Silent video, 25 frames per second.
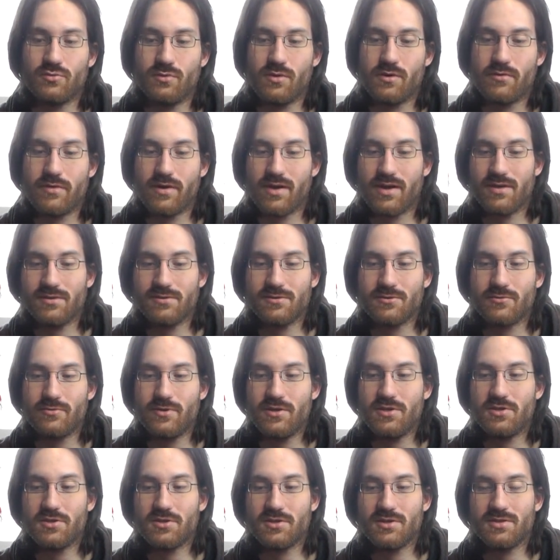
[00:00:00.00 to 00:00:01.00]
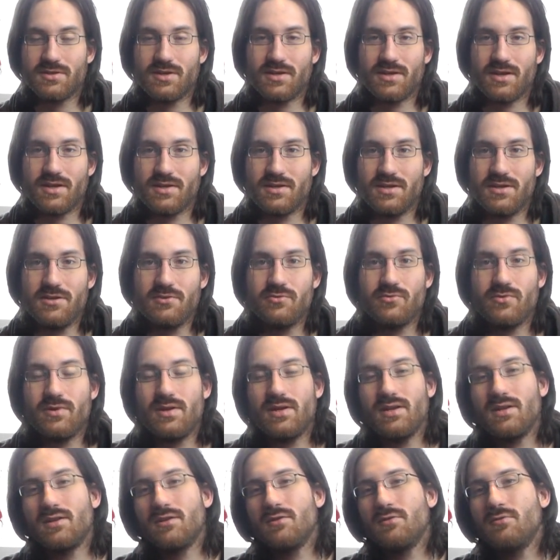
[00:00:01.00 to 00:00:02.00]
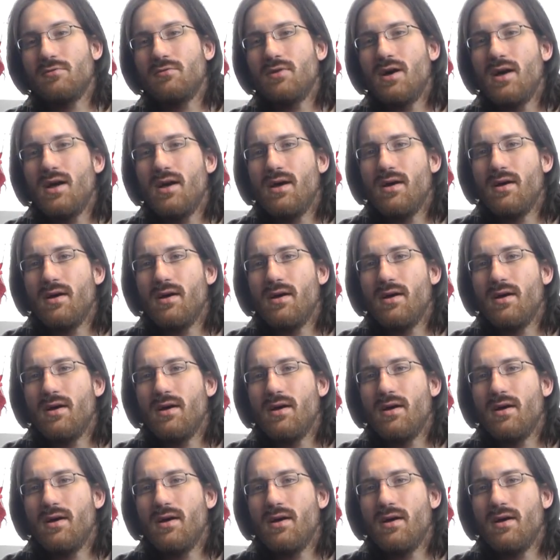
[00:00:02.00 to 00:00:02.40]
war against creatures, and I didn't really know